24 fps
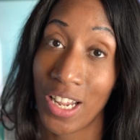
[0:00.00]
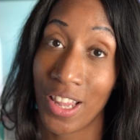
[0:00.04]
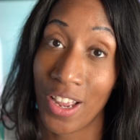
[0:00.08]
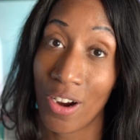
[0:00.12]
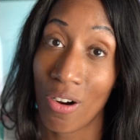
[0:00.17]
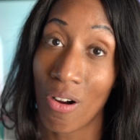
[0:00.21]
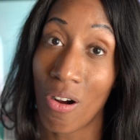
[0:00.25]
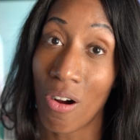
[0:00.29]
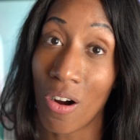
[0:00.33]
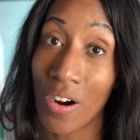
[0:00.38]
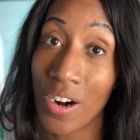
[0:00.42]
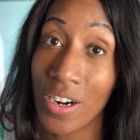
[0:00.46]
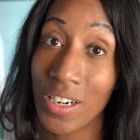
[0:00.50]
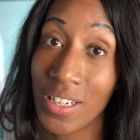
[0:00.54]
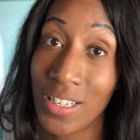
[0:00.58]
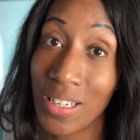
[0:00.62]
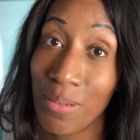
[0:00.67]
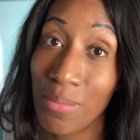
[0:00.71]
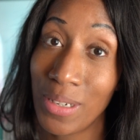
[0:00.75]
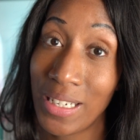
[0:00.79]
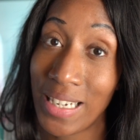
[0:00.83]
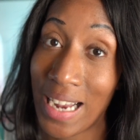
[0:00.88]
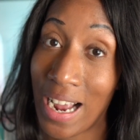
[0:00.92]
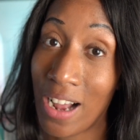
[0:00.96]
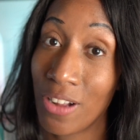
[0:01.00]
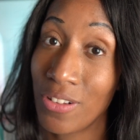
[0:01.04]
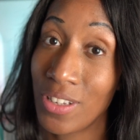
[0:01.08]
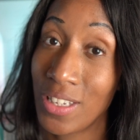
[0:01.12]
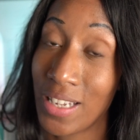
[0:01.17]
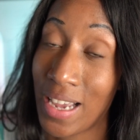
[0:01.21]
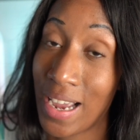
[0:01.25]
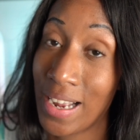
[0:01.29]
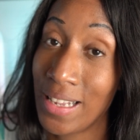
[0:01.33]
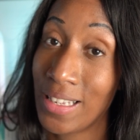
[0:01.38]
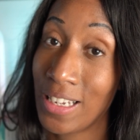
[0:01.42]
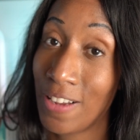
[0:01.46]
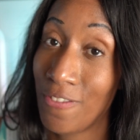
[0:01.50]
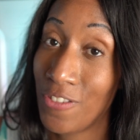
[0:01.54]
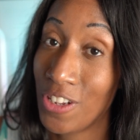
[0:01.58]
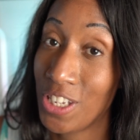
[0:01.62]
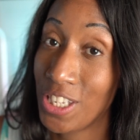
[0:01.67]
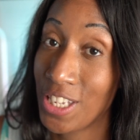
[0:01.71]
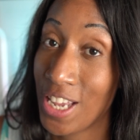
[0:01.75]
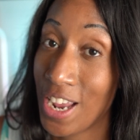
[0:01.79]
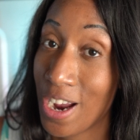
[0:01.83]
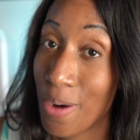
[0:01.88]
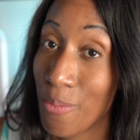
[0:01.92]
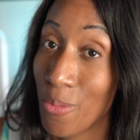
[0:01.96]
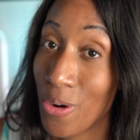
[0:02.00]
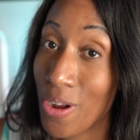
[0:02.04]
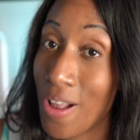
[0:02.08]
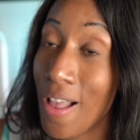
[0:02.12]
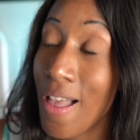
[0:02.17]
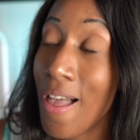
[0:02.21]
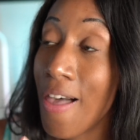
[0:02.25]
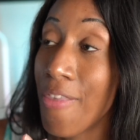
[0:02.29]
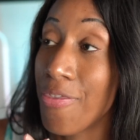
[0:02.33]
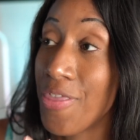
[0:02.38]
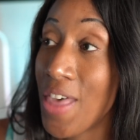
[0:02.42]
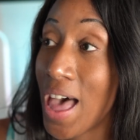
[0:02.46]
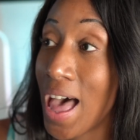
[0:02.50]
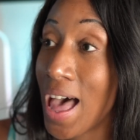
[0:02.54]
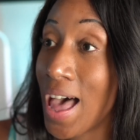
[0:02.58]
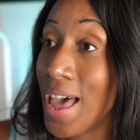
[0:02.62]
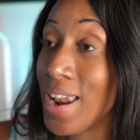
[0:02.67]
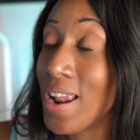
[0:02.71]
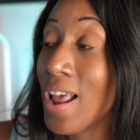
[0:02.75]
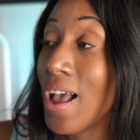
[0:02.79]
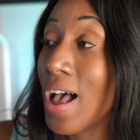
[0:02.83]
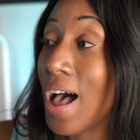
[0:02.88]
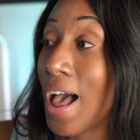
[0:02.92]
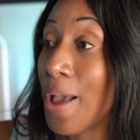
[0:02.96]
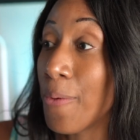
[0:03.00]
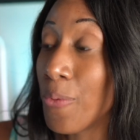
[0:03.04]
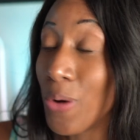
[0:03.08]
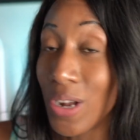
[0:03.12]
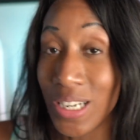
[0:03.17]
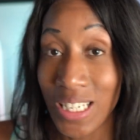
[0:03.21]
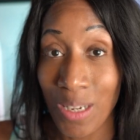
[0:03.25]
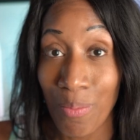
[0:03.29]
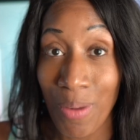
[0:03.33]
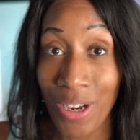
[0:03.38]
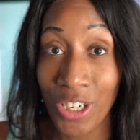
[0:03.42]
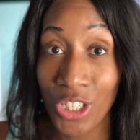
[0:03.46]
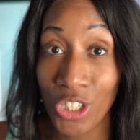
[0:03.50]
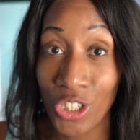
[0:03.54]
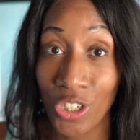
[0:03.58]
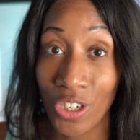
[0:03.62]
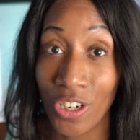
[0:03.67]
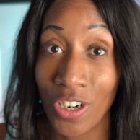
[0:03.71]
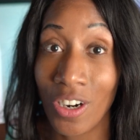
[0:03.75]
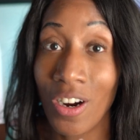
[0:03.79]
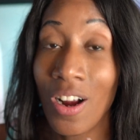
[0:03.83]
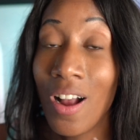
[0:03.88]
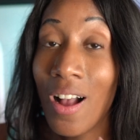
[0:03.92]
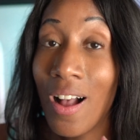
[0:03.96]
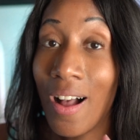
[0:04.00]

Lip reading: there are some downsides of this camera that I want to make sure